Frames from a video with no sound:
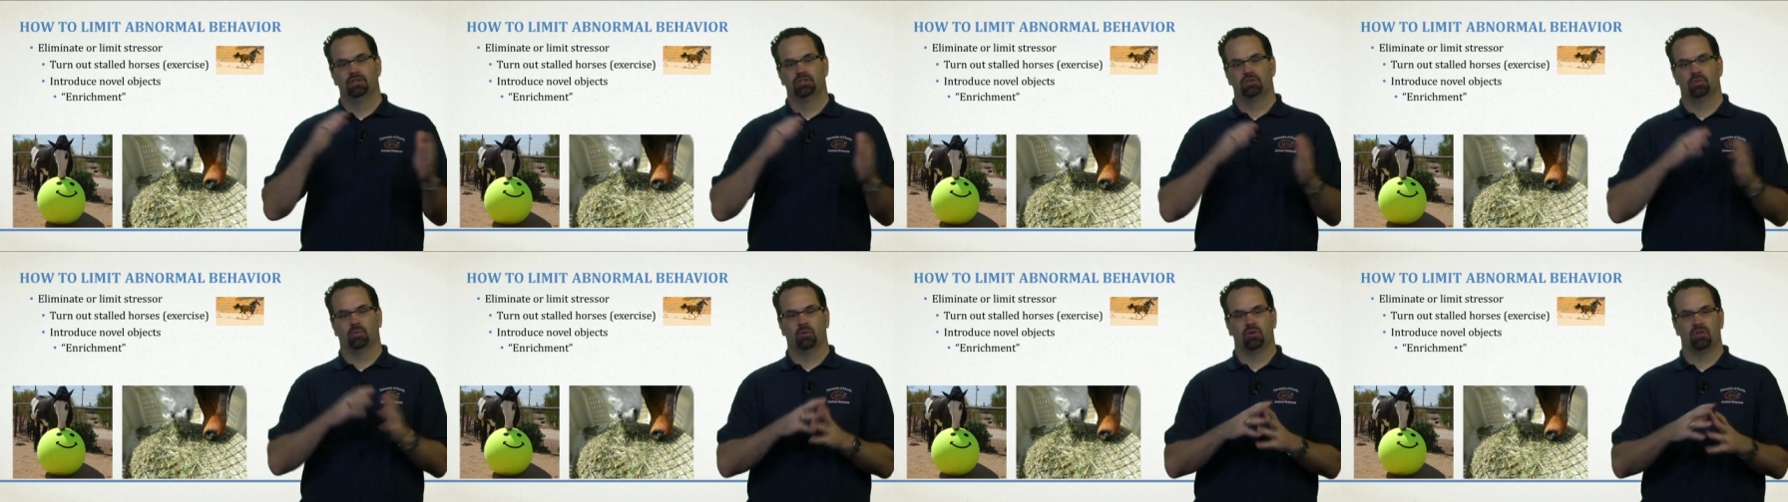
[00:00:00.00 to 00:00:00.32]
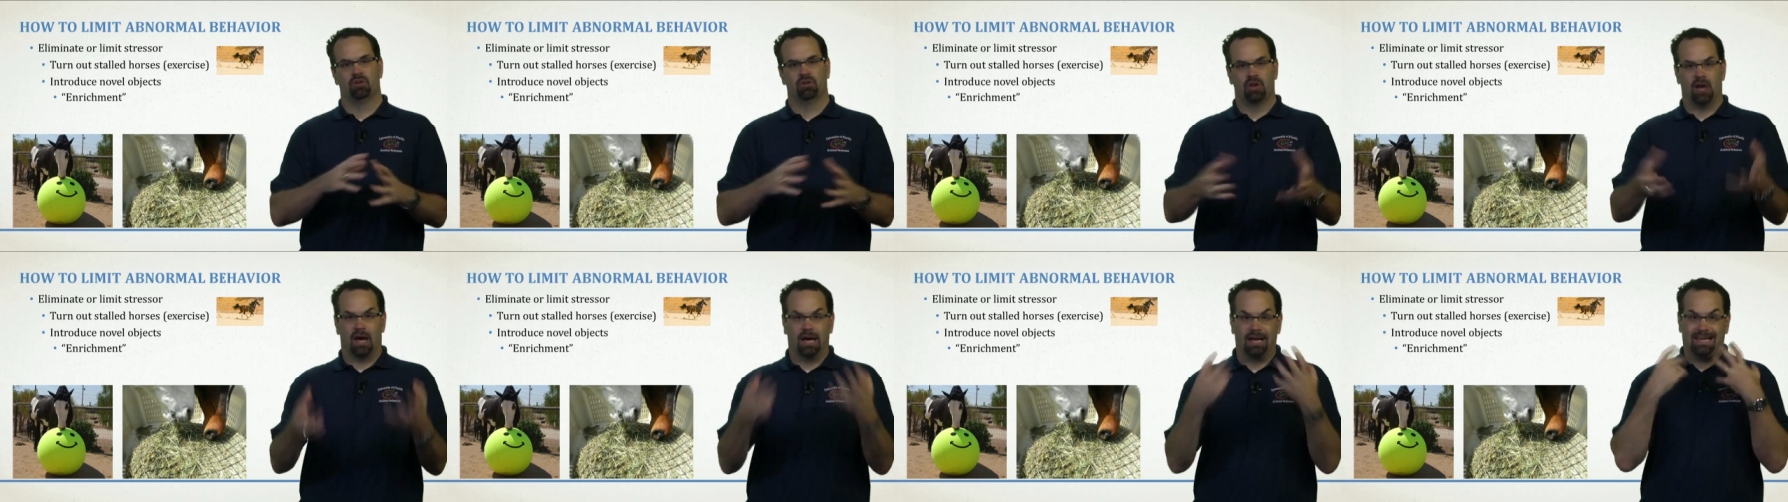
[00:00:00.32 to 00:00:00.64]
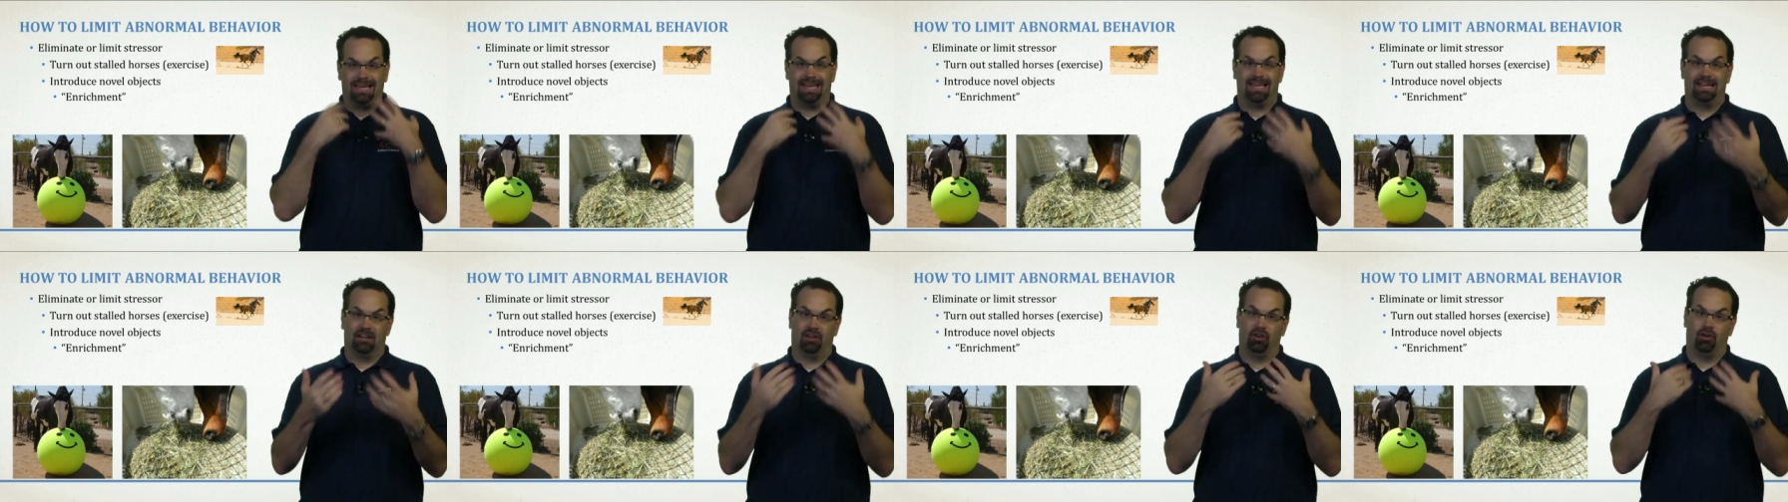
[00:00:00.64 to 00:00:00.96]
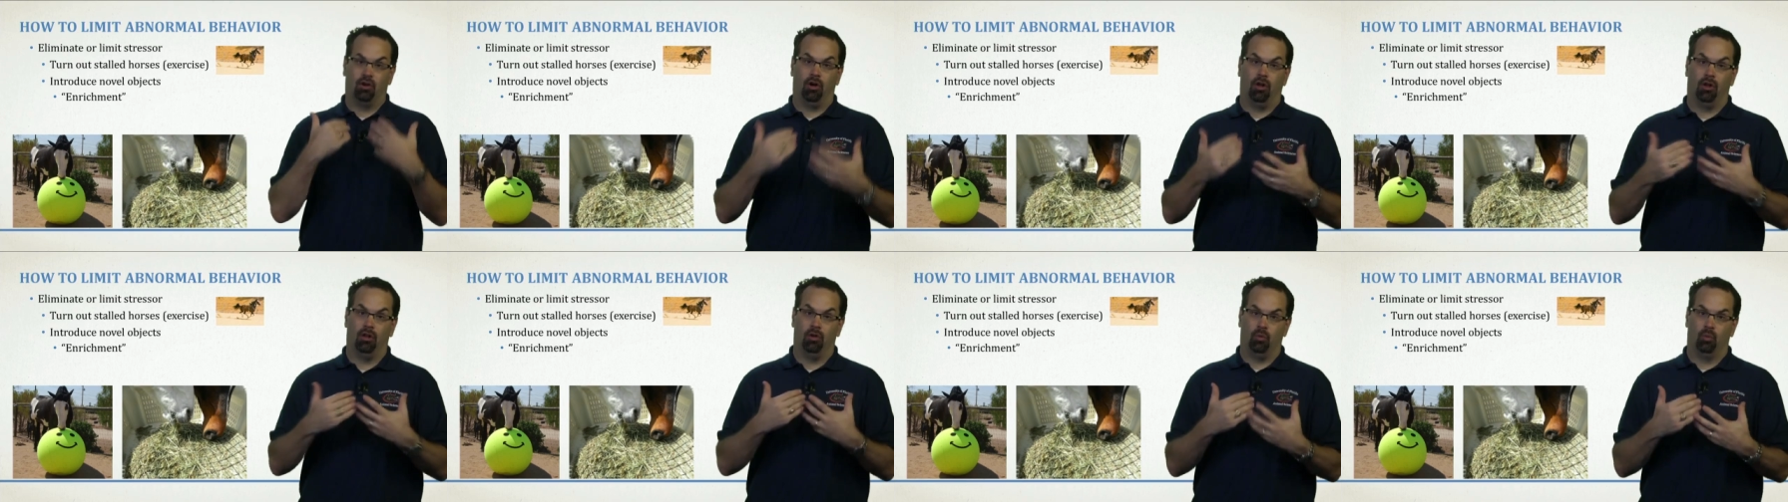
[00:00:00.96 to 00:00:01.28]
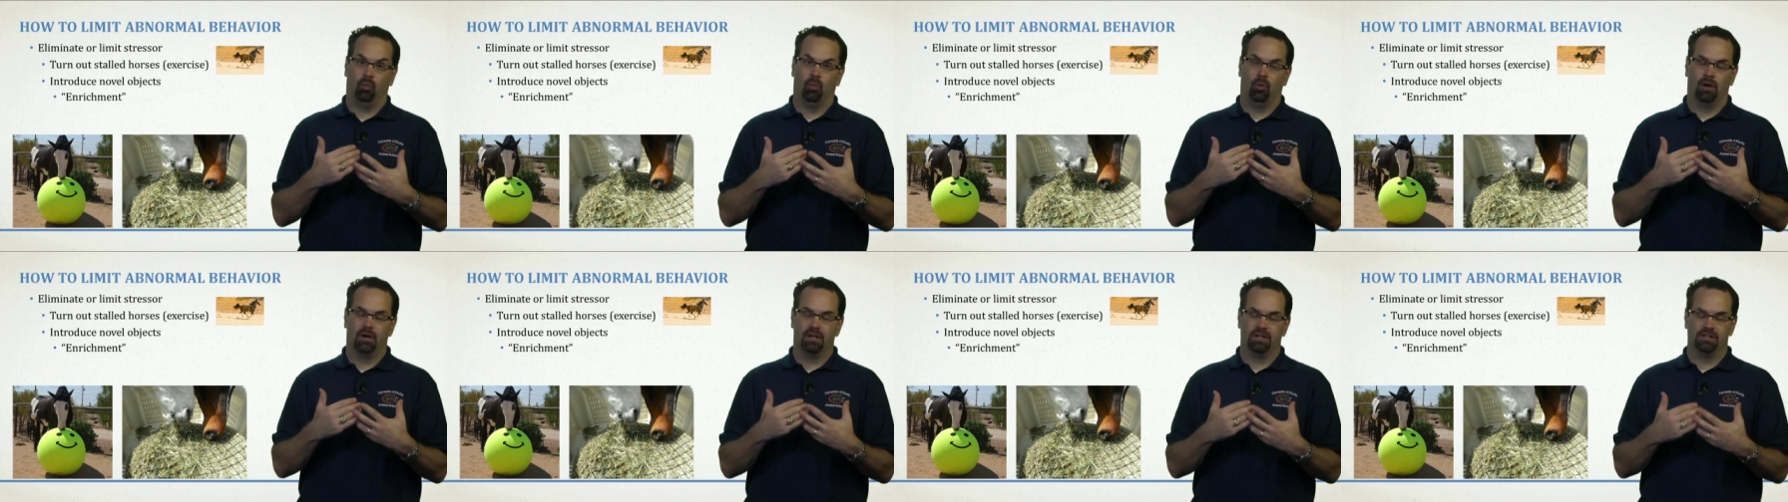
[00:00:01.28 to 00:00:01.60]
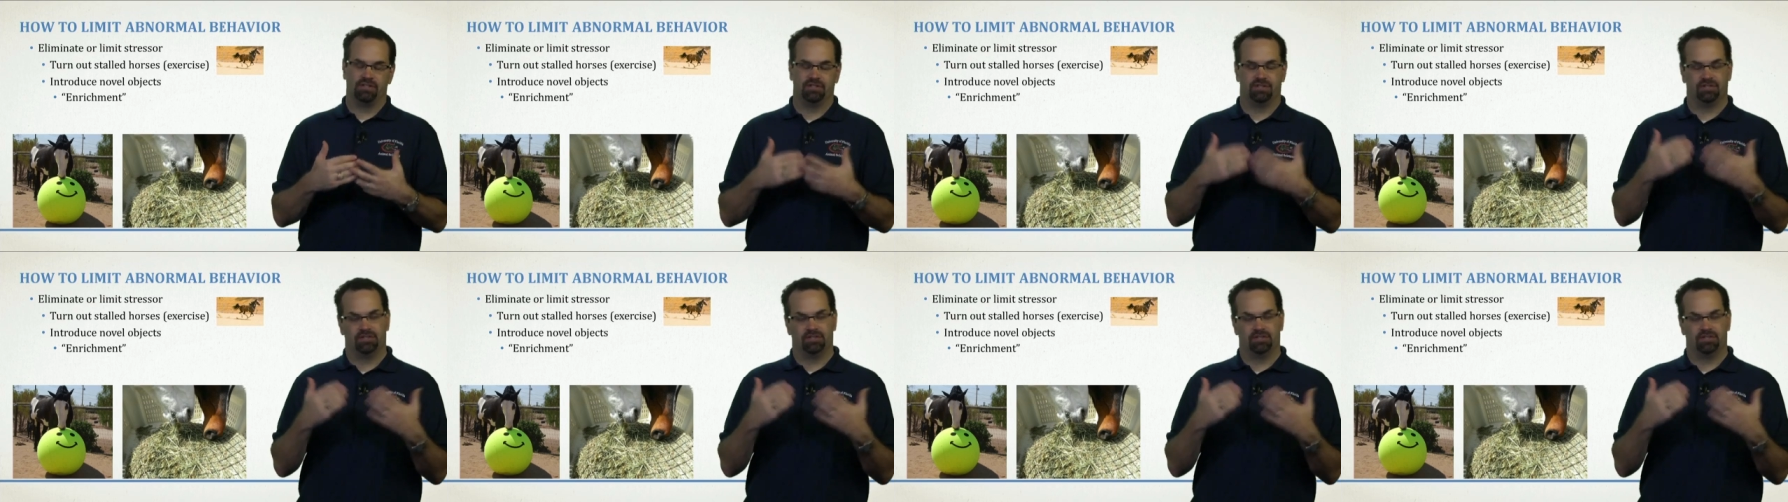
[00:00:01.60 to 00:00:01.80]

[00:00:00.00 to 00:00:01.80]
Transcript: to where they're not getting it all at once.